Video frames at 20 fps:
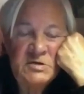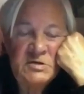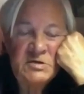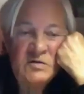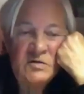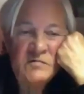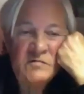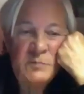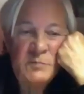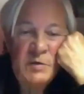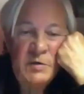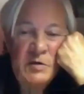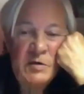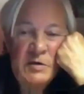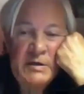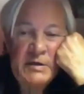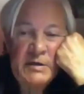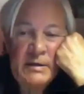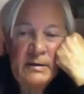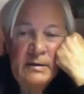of
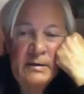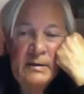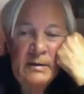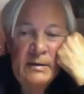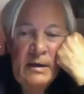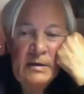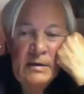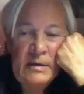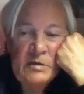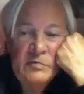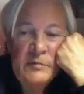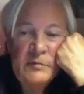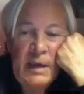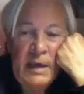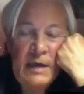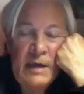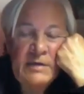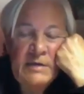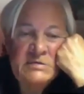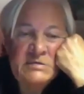Berlin,
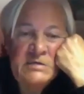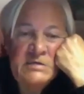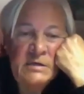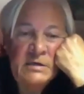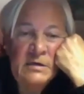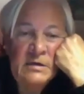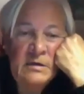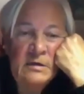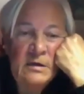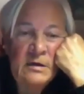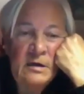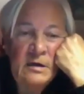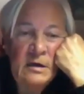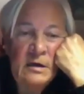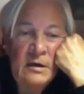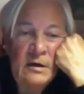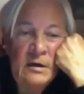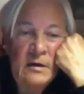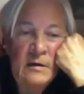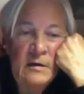creating
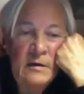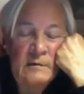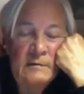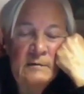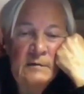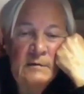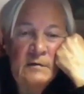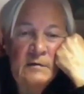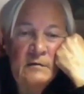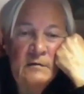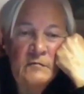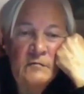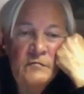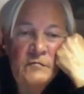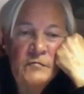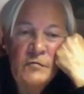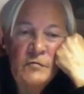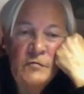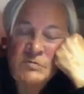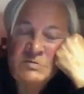
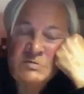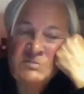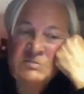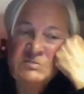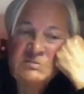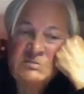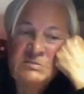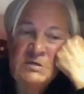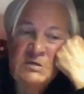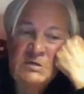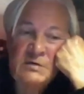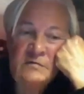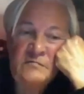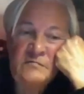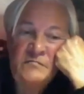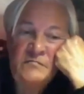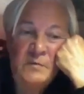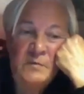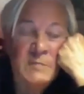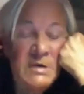first
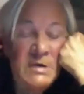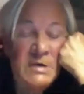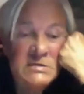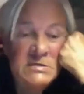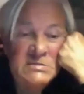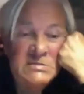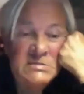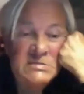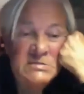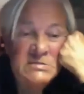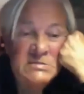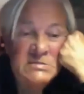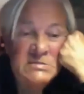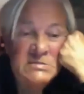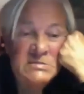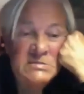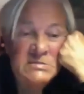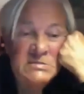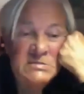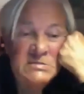feminist
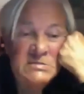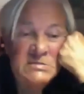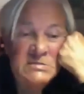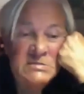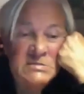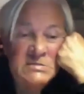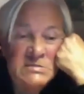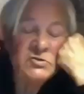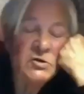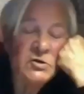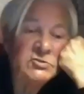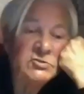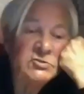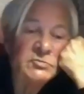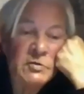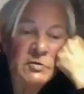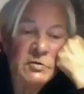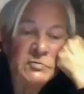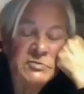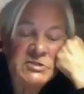research
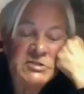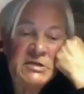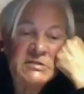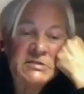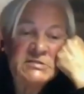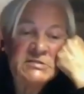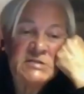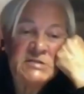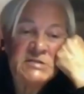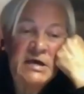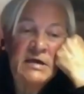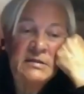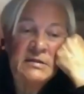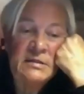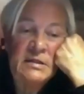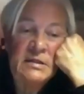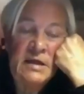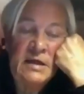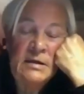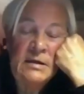projects, and
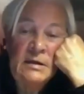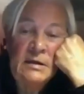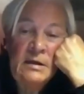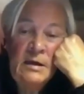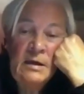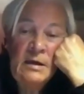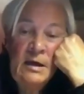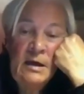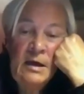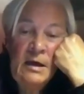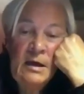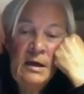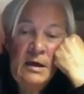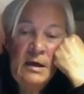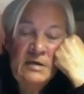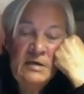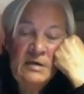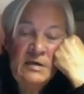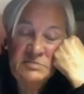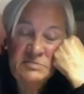then
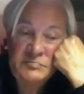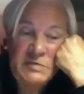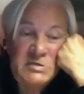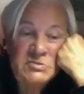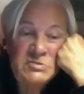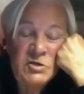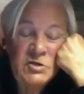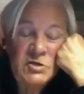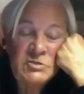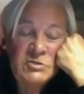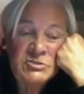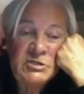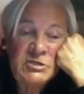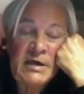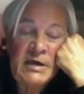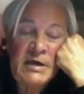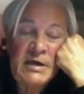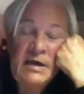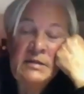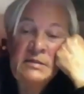as a researcher,
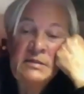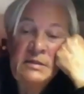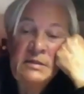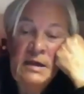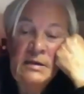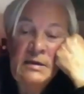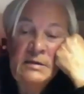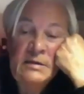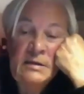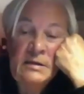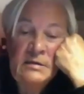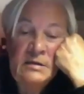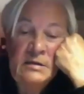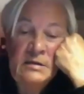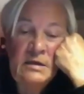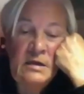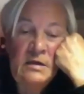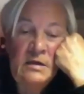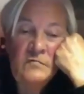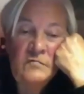and then
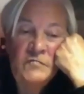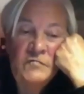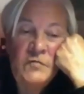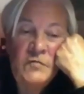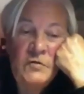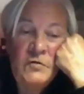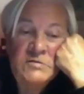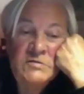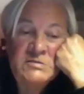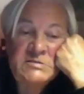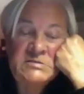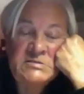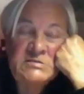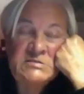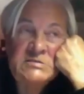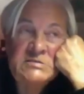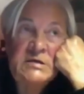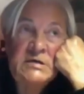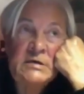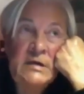the
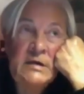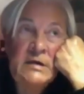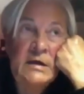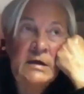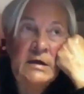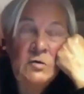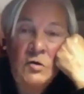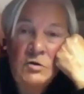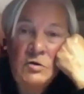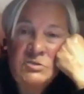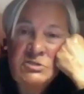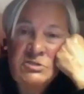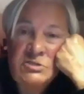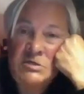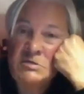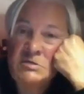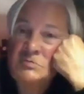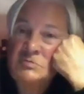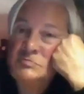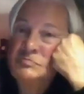first
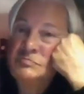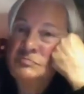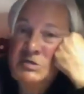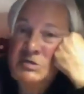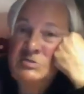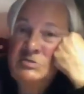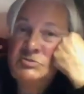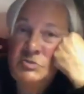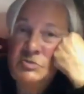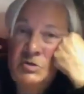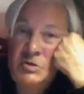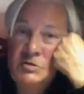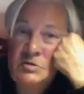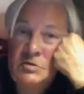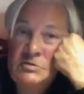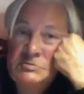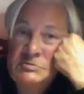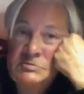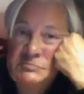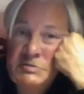ecological
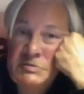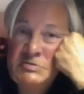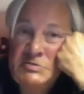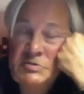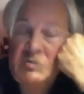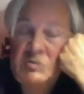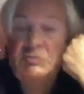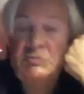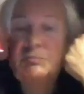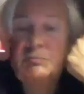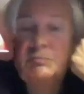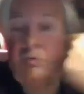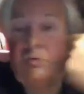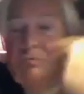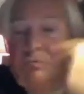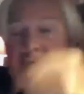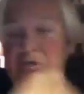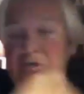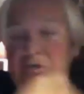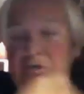research
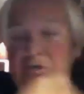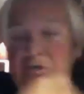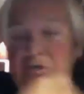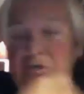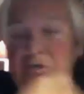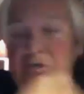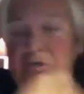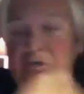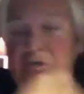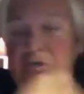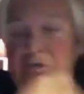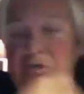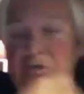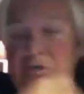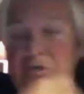projects. And